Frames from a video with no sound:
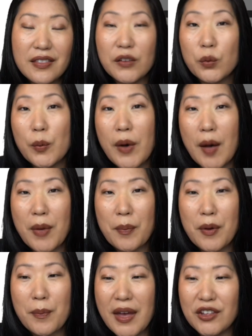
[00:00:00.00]
This will pop up
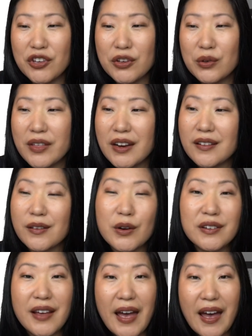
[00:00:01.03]
a menu that is going
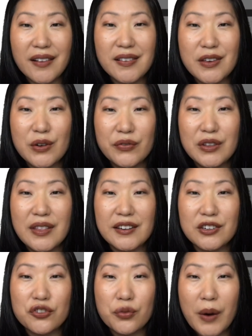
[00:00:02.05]
to ask you if you'd like
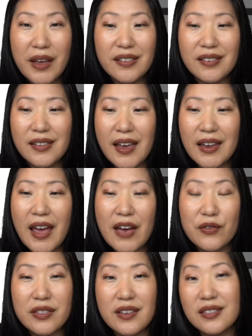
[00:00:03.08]
to translate
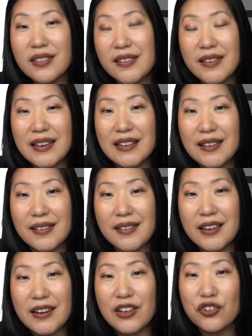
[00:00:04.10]
everything that's
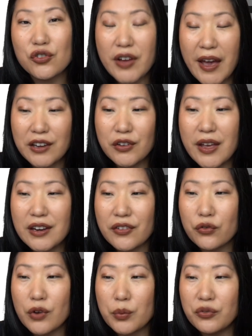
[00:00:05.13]
existing in your title and
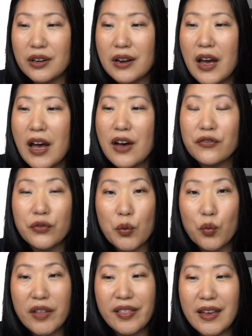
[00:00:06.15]
description from
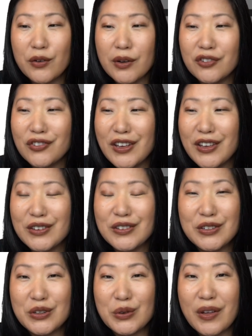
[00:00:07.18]
one language
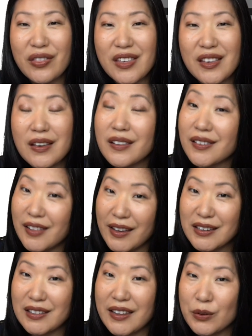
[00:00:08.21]
into the
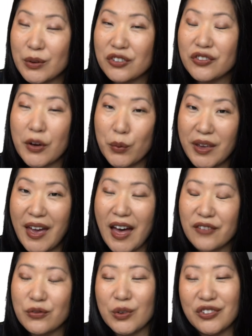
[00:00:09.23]
selected language that we
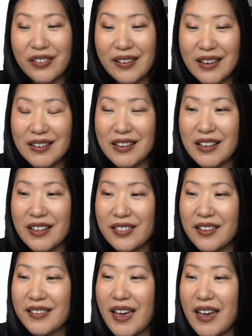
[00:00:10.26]
have, which is Hindi in
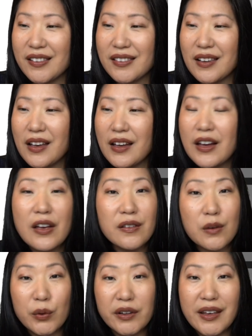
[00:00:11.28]
this case.
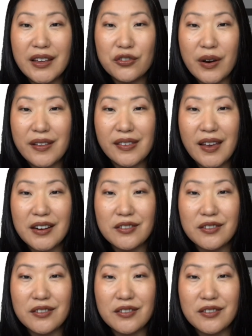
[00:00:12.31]
So we'll hit translate.